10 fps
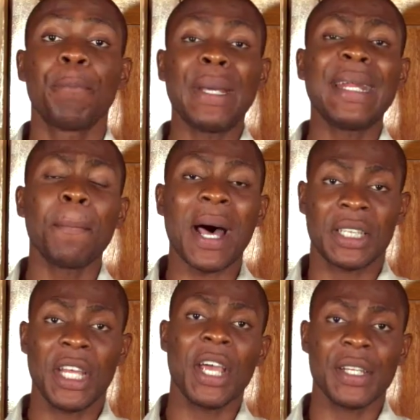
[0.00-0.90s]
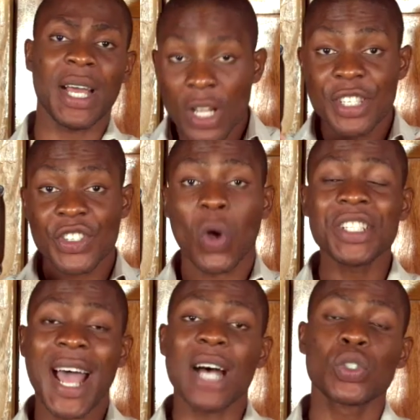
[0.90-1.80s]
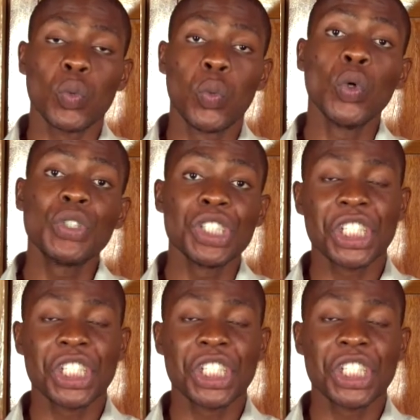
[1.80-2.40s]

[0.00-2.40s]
building material such as wood,